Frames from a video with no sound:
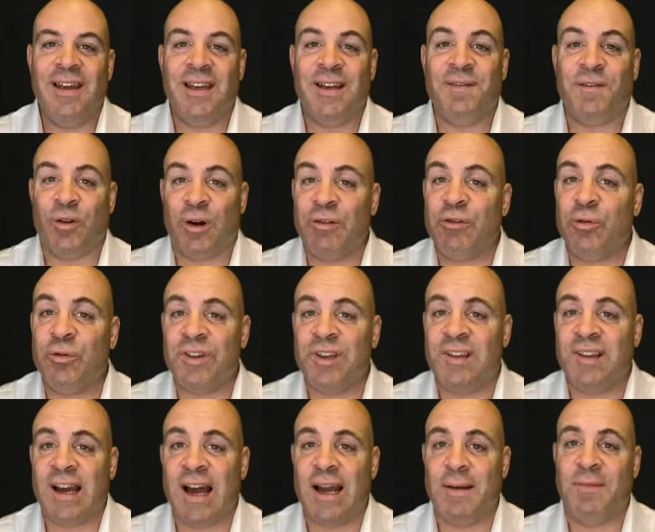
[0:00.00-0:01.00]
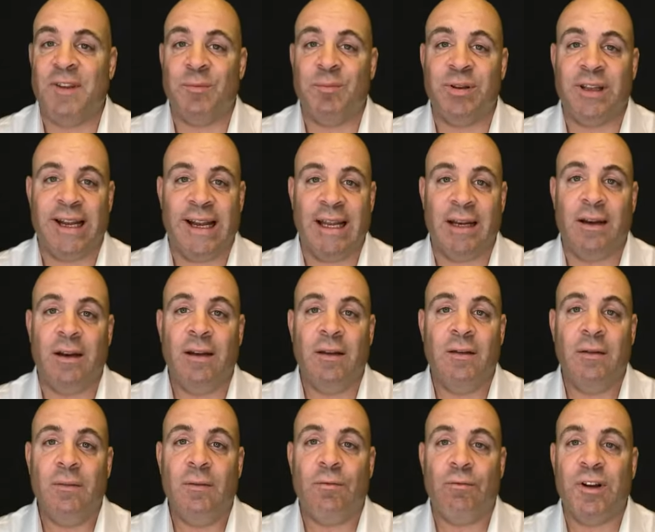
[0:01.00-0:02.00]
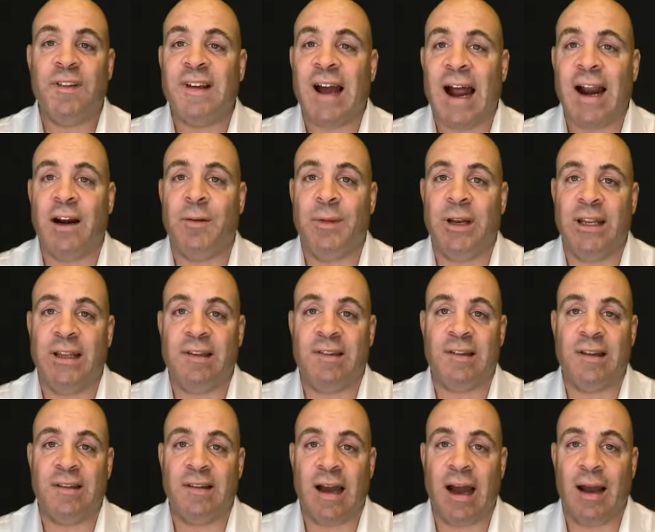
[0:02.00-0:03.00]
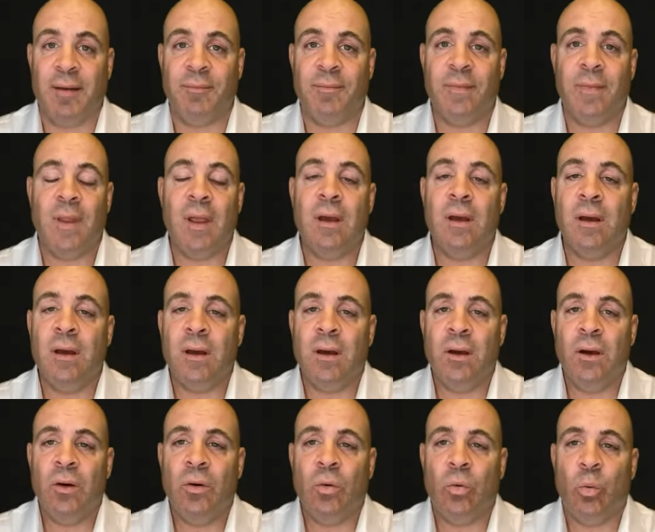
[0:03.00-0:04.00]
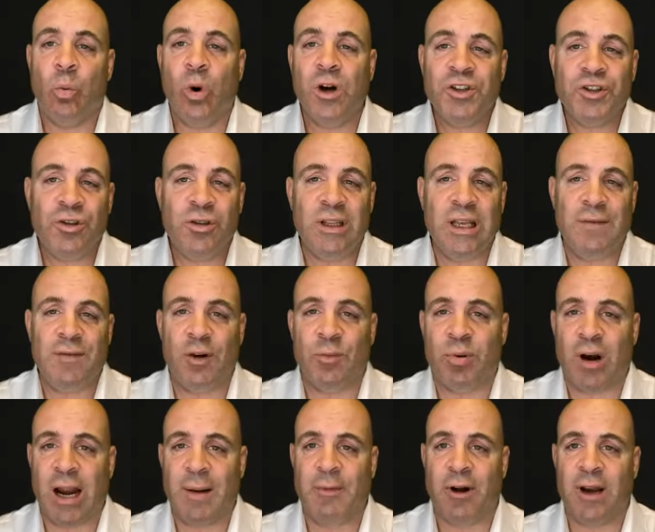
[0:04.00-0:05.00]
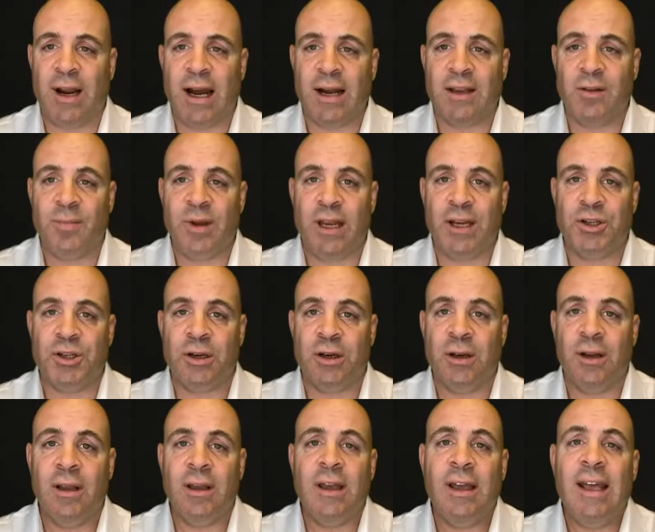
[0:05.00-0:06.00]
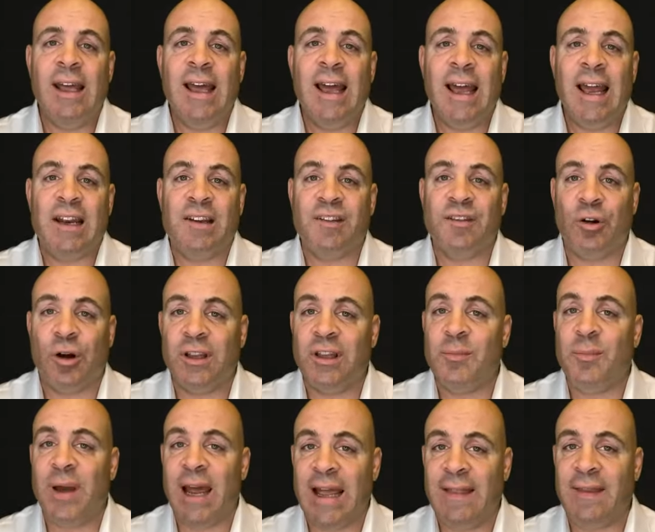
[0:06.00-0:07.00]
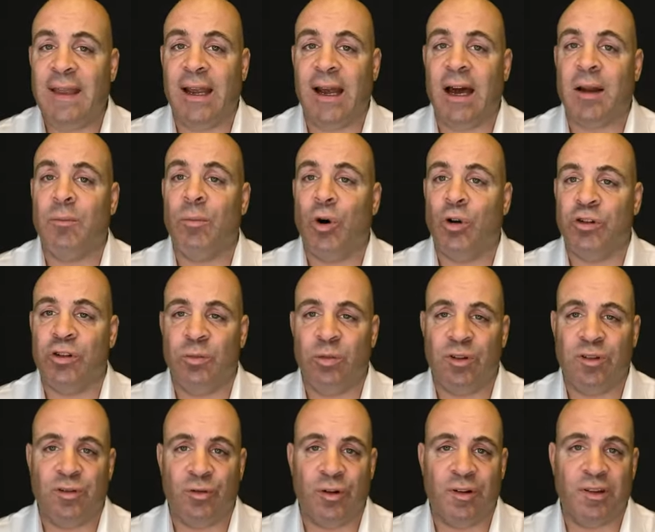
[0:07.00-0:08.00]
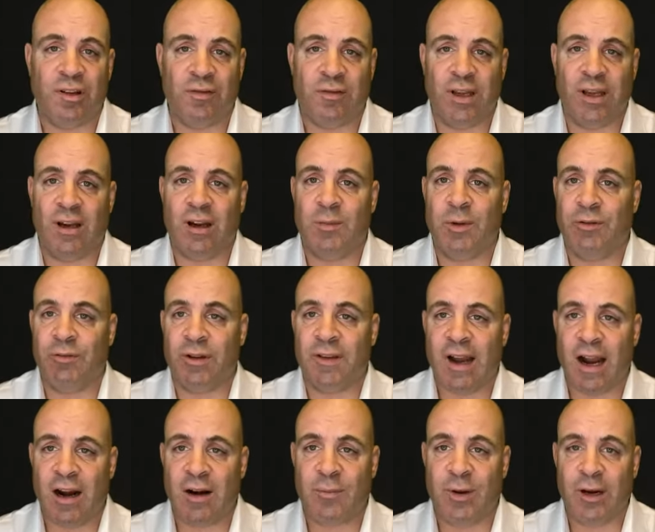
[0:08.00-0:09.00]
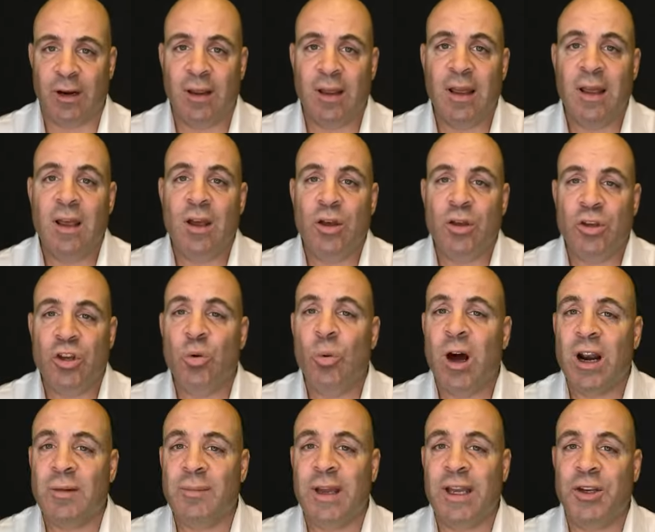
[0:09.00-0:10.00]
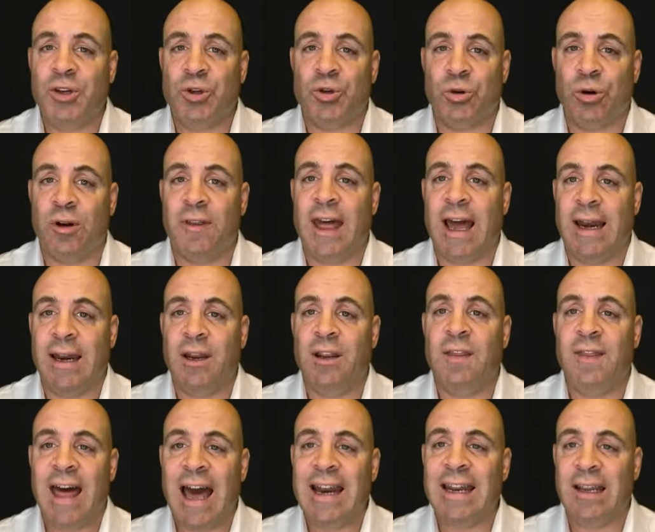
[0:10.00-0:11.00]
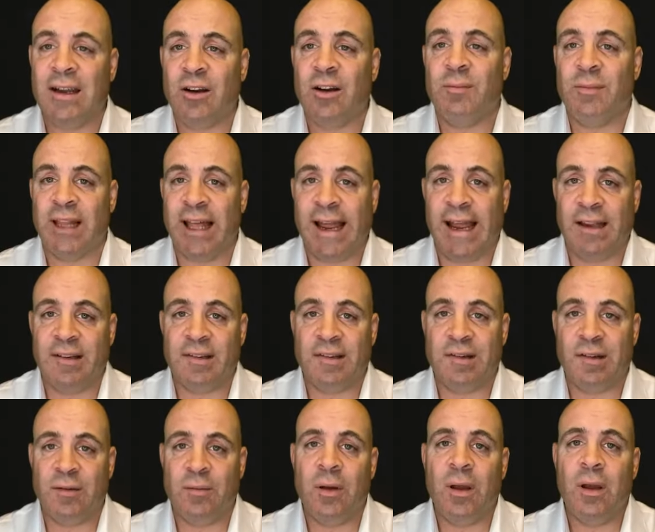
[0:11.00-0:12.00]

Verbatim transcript: If there ever was a time to plan, retirement is the time. Once you leave your primary occupation and start depending on multiple sources of income in retirement, you want to make sure that that income lasts.